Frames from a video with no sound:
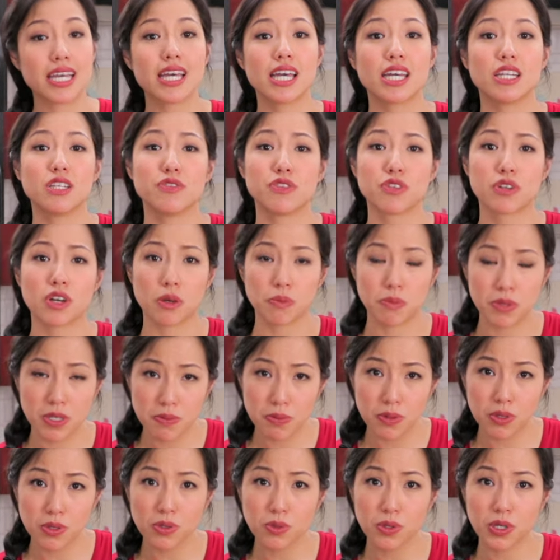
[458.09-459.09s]
And if you've got
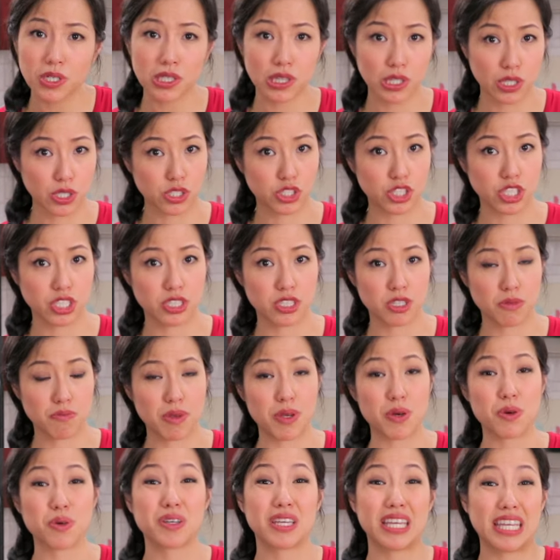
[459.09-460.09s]
people who are allergic to
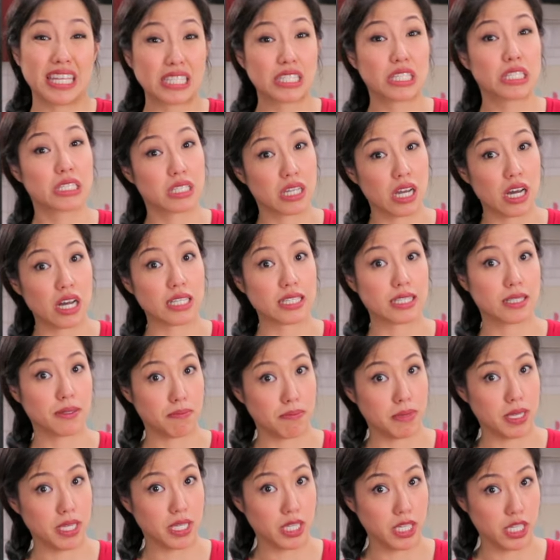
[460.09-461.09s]
milk, it could cause
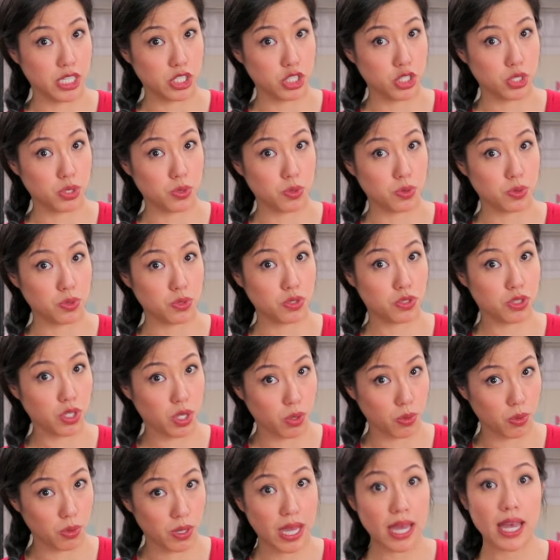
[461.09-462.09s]
some big issues.
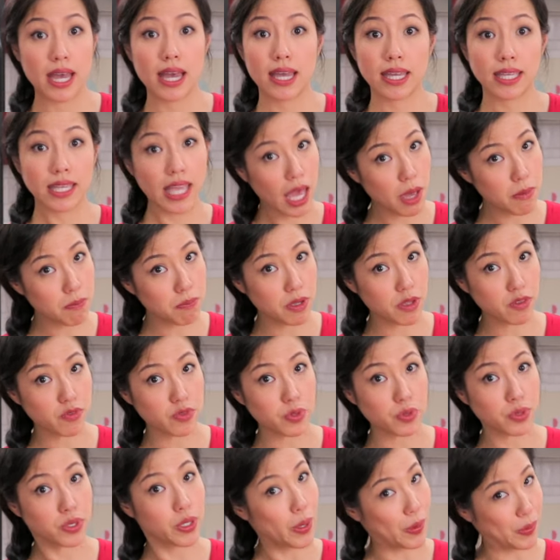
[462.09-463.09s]
So, camping food